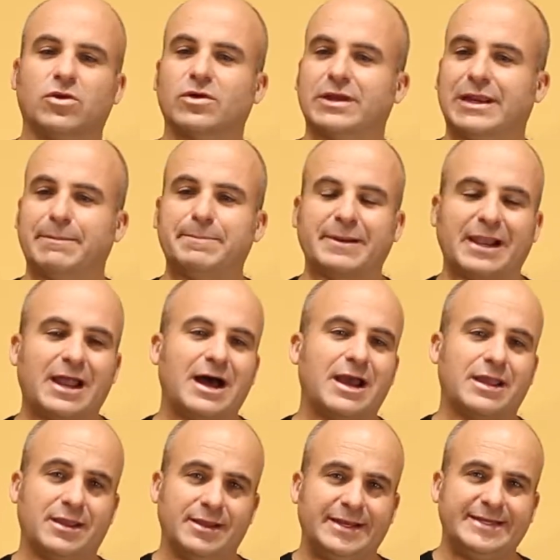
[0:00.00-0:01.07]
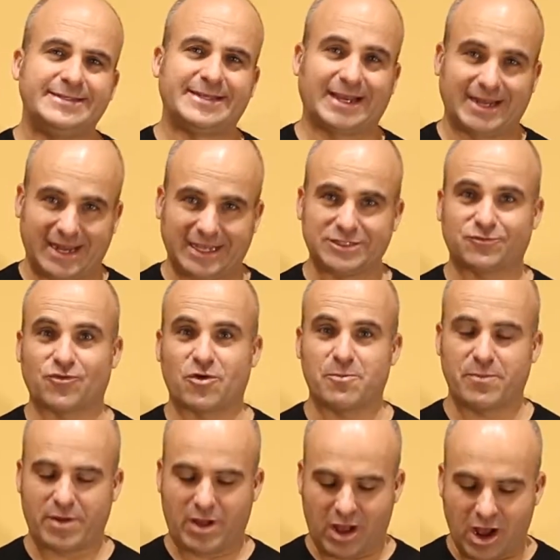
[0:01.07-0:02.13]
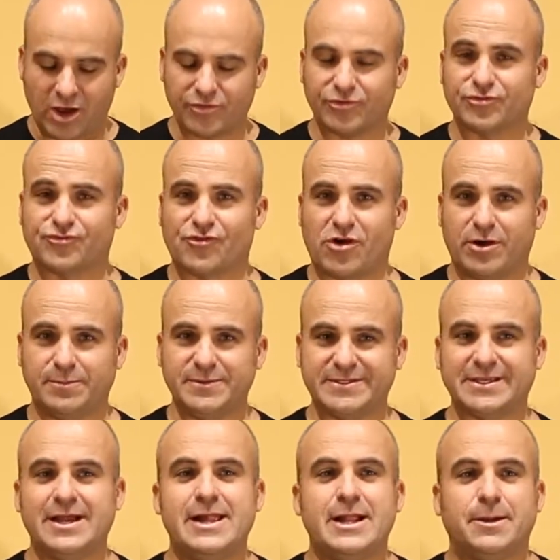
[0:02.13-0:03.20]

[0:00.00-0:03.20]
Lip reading: you can apply techniques from other drums,